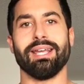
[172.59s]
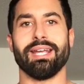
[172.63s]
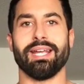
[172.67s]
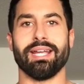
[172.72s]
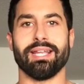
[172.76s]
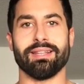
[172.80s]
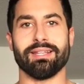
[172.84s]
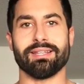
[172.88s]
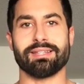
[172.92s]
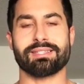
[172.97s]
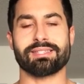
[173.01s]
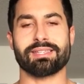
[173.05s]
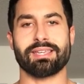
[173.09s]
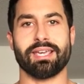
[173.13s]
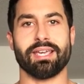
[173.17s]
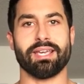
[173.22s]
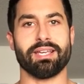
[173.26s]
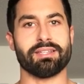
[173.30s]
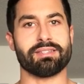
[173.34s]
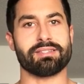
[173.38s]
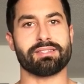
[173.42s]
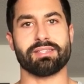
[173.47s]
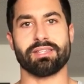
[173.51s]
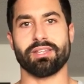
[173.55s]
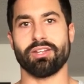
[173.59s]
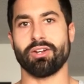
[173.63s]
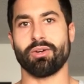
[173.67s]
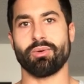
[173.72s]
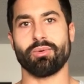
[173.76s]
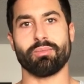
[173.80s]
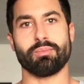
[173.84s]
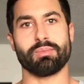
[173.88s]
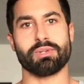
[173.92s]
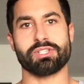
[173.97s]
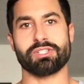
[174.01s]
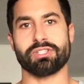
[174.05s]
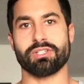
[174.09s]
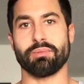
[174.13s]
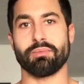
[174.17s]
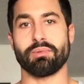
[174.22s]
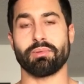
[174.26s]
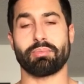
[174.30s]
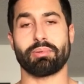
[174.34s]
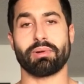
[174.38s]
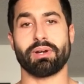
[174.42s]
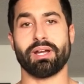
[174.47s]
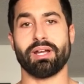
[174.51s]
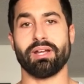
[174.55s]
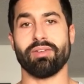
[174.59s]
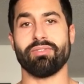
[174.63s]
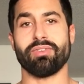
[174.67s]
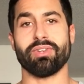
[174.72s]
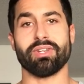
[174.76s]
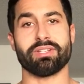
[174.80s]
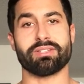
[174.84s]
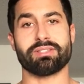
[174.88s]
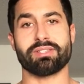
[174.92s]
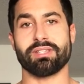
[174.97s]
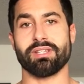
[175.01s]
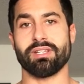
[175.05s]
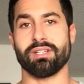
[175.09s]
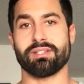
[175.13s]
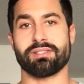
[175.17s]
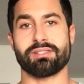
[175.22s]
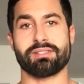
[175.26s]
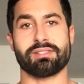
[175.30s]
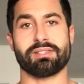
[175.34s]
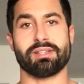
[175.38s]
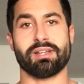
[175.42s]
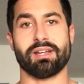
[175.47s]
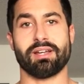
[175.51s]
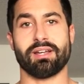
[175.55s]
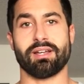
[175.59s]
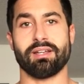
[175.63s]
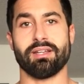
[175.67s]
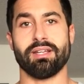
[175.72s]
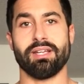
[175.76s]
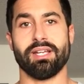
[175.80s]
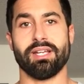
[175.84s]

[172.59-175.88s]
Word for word: in this case you know when we're sleep deprived it's it's uh,